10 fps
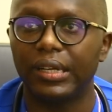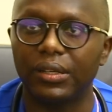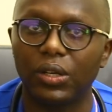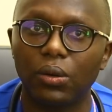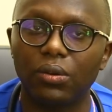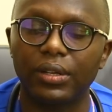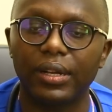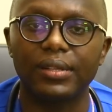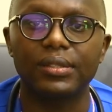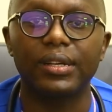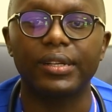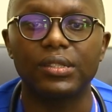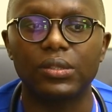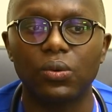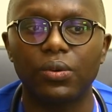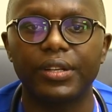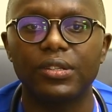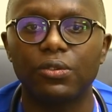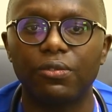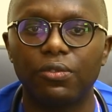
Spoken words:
and colon cancer and so on and so